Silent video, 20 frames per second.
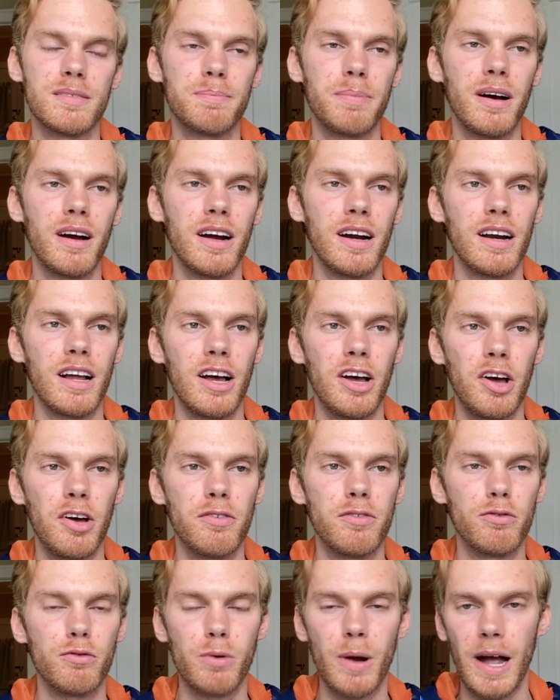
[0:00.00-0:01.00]
part
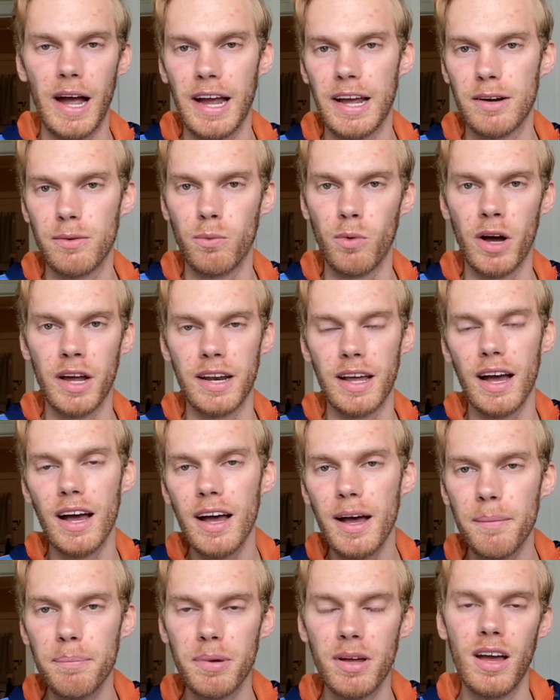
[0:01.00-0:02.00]
of
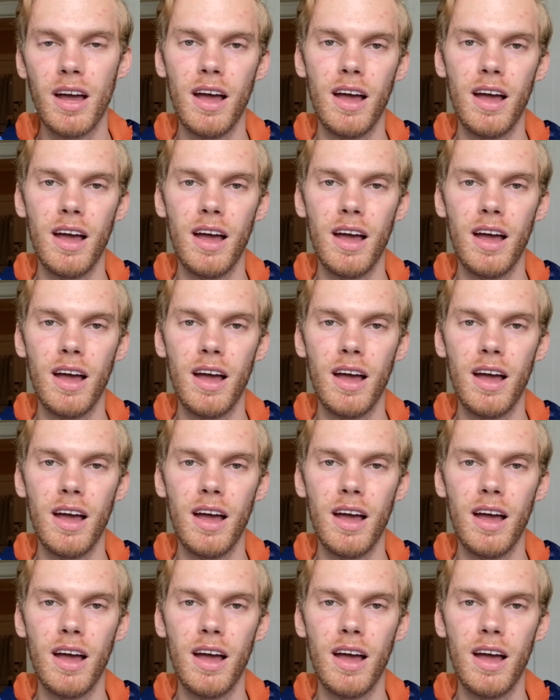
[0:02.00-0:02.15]
Ride1Up,